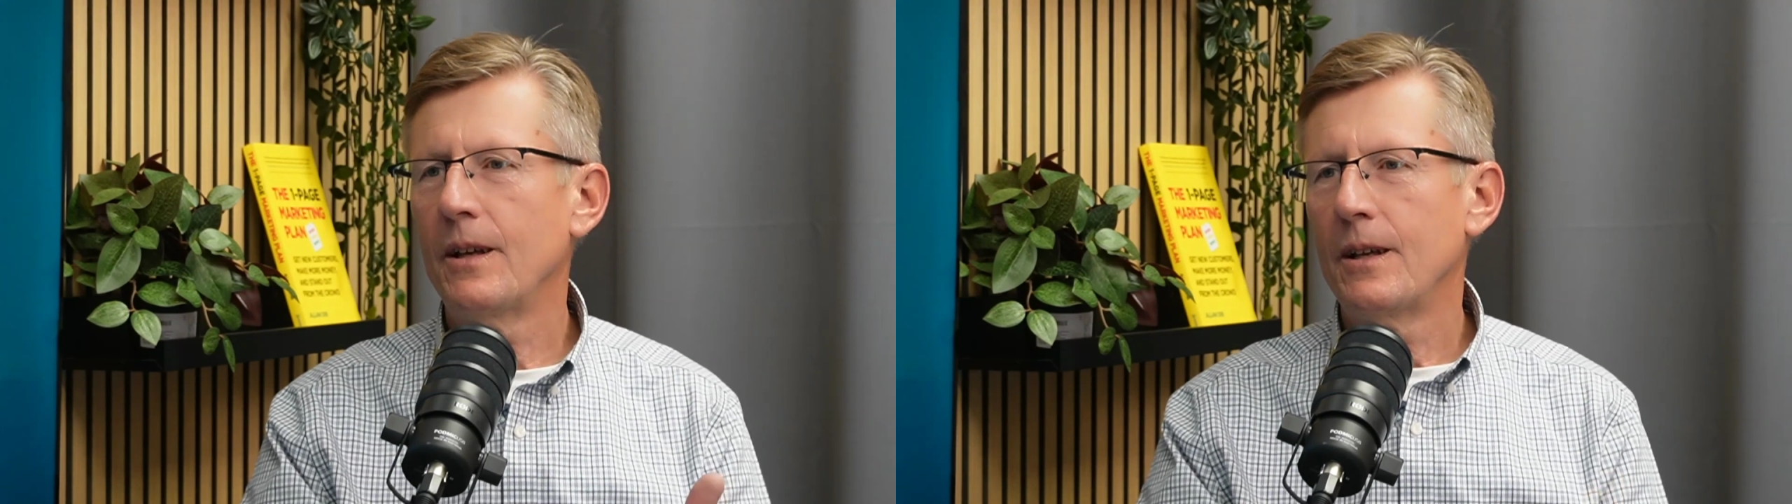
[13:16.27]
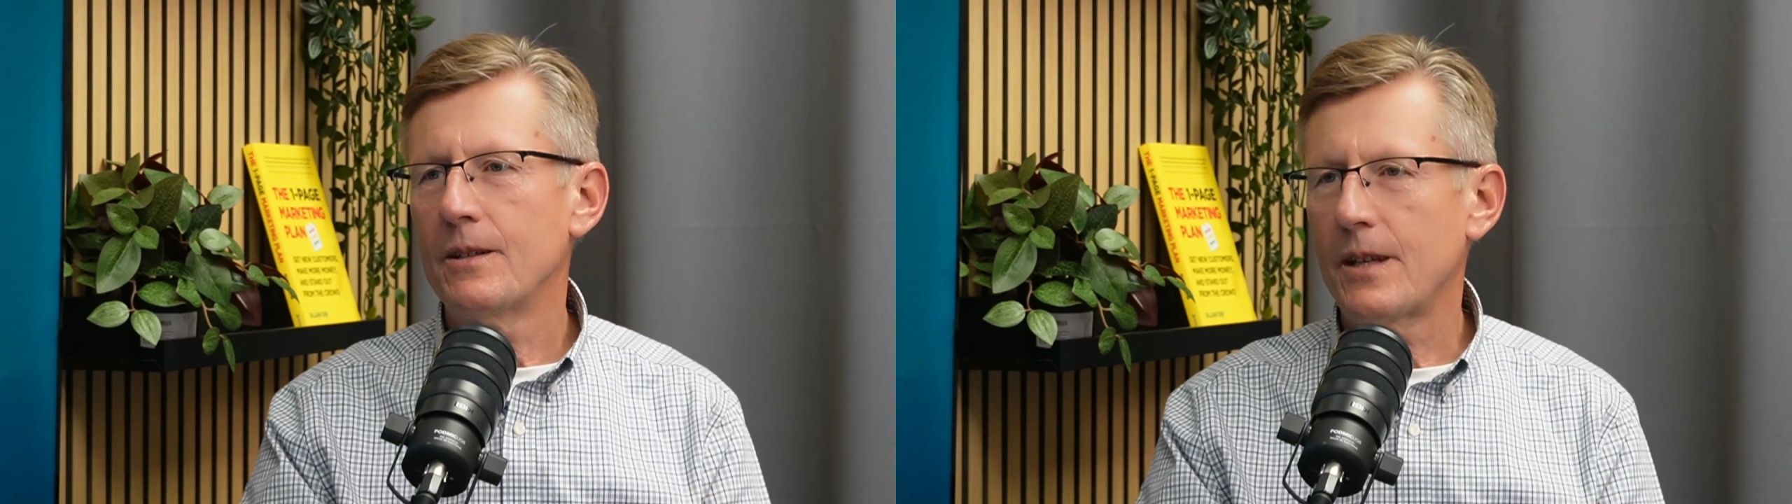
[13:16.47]

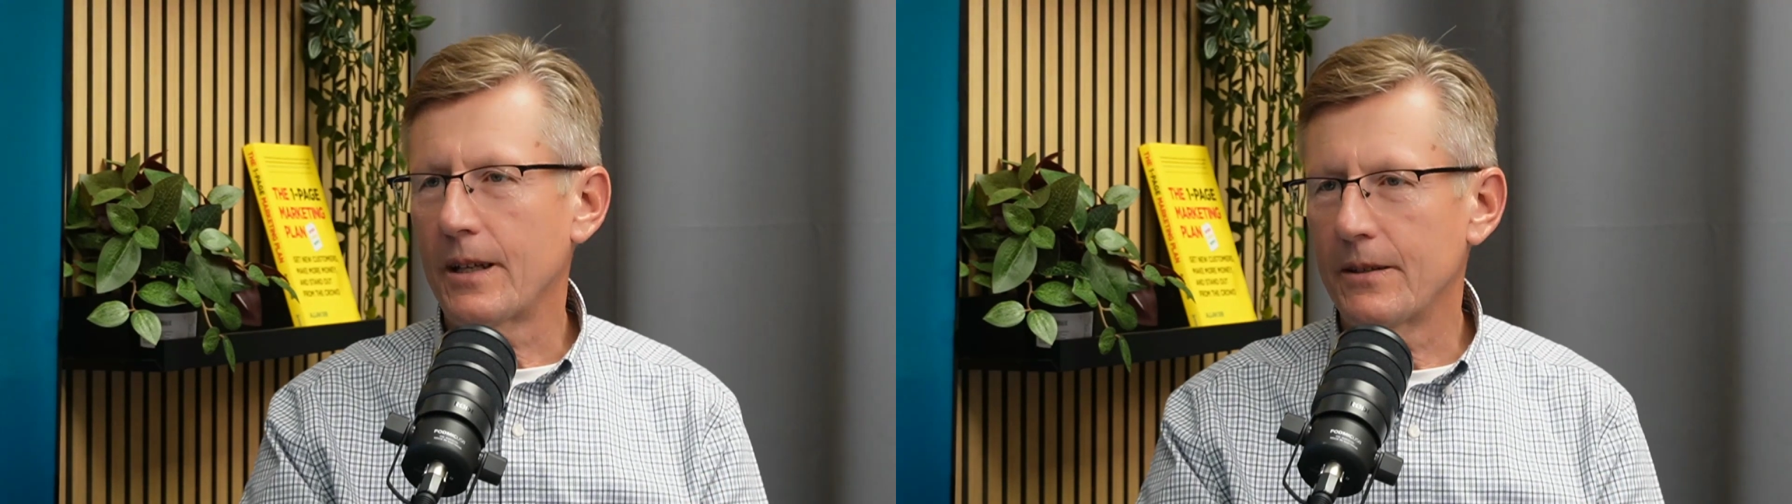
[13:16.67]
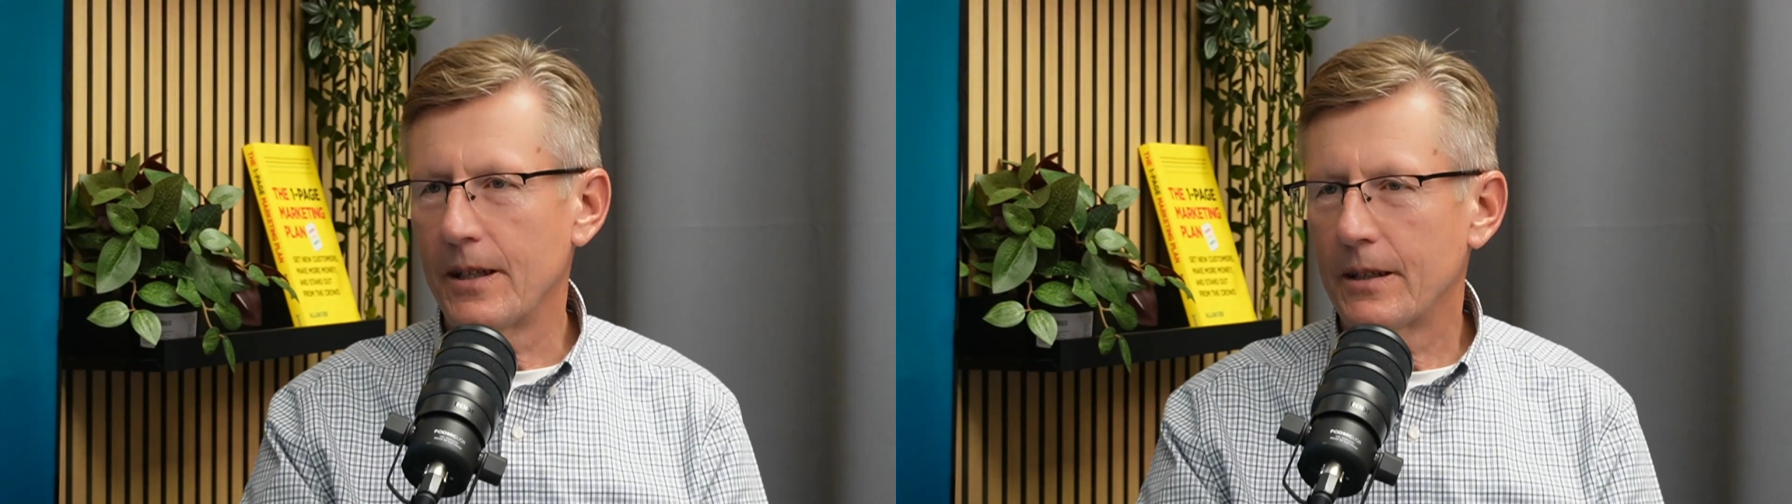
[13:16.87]

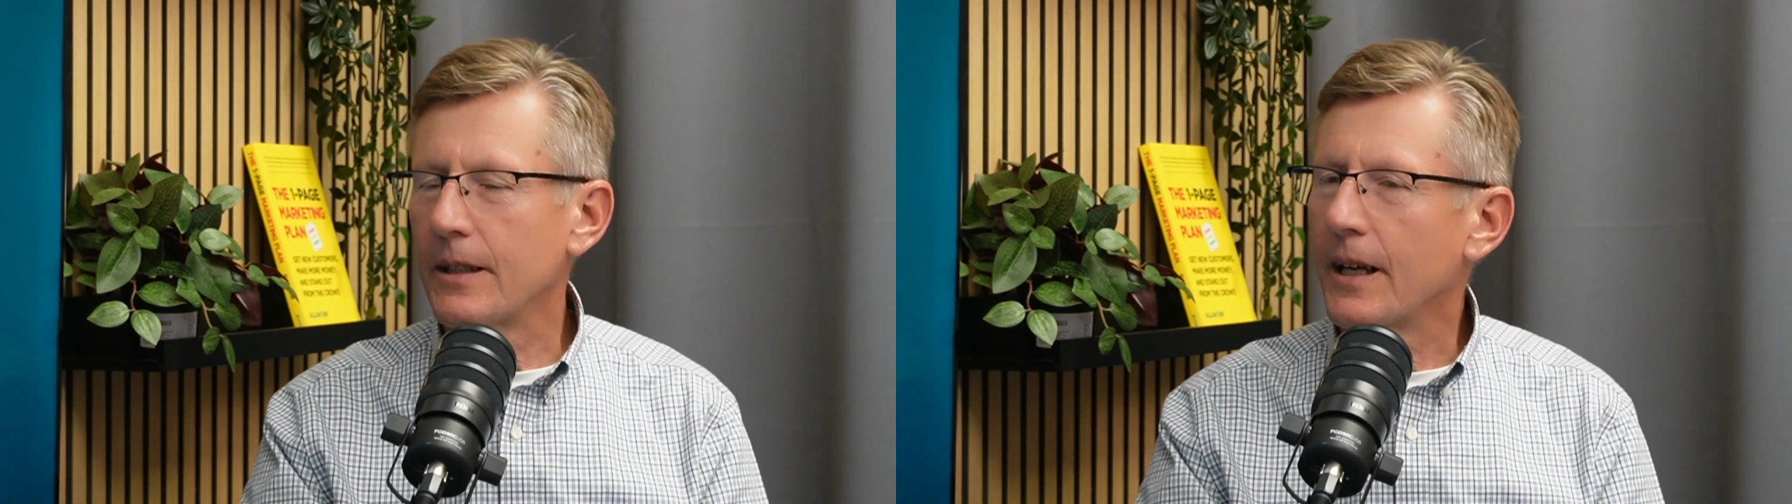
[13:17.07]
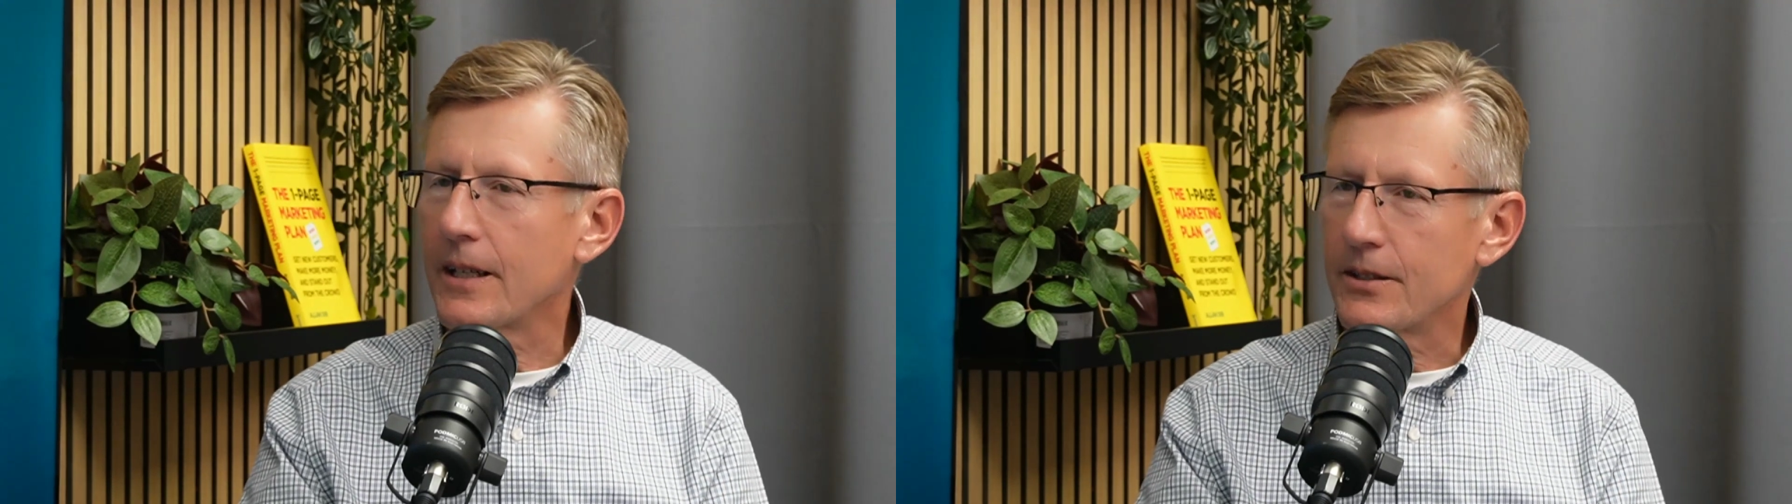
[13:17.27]

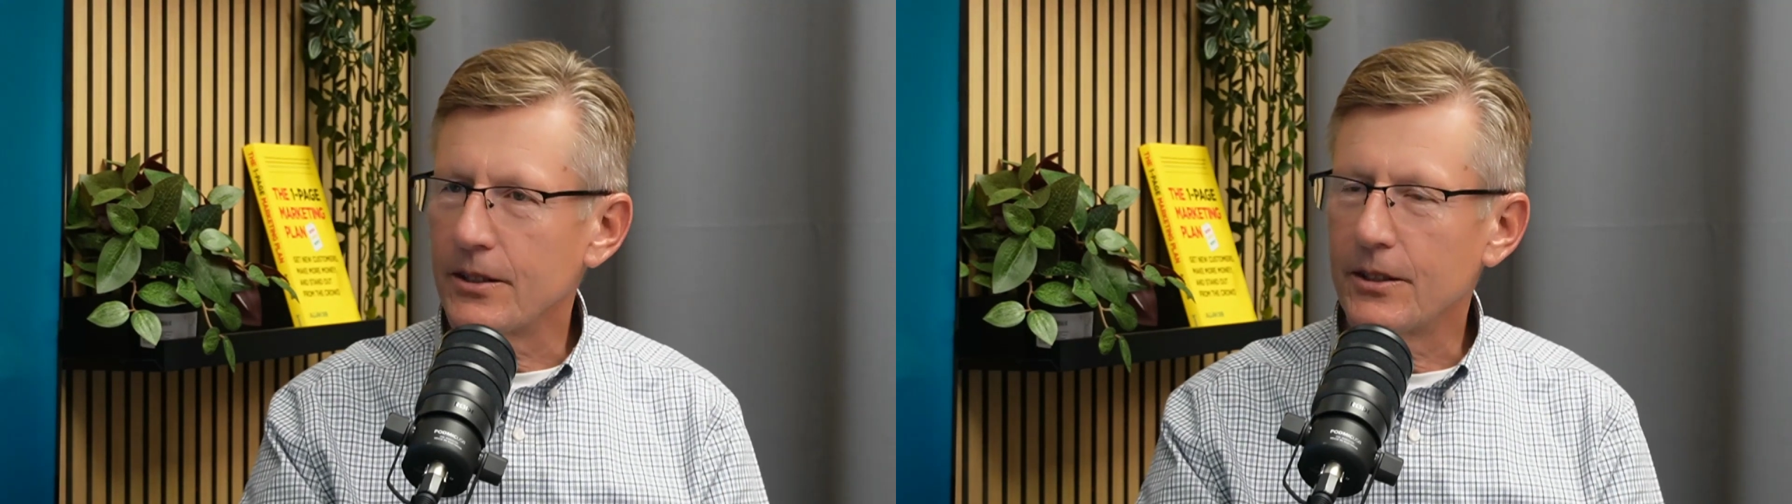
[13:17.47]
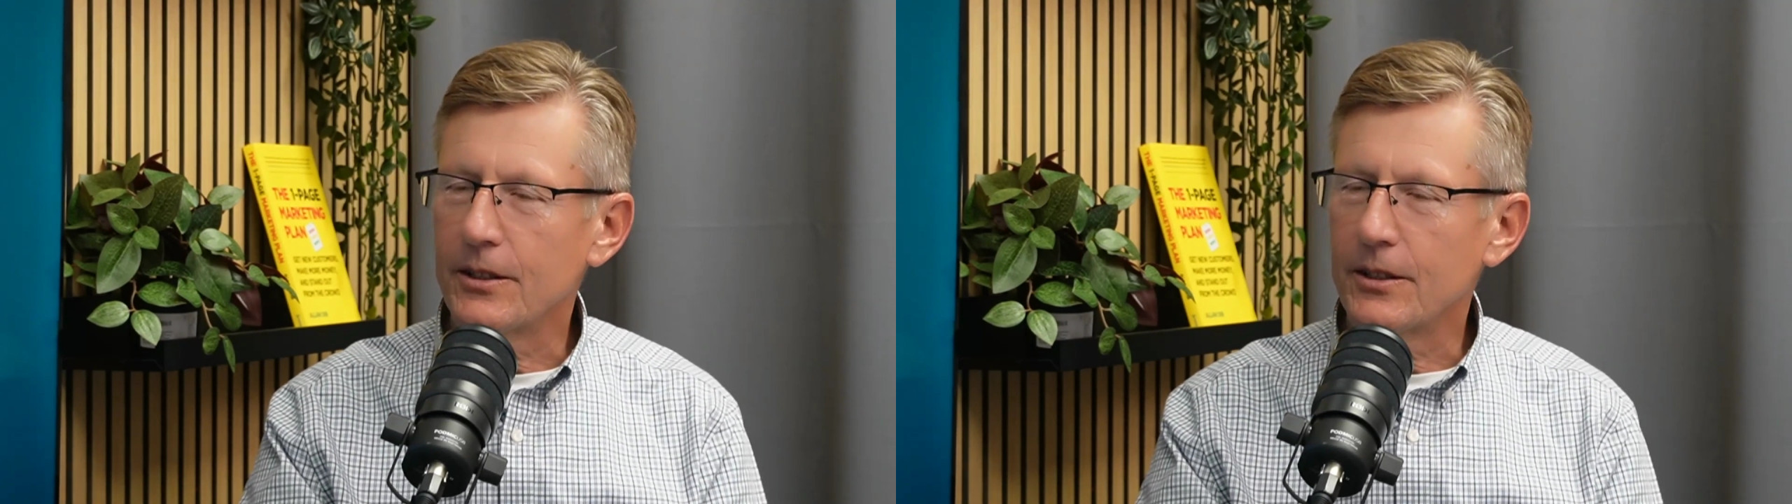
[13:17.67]
secondary, actually,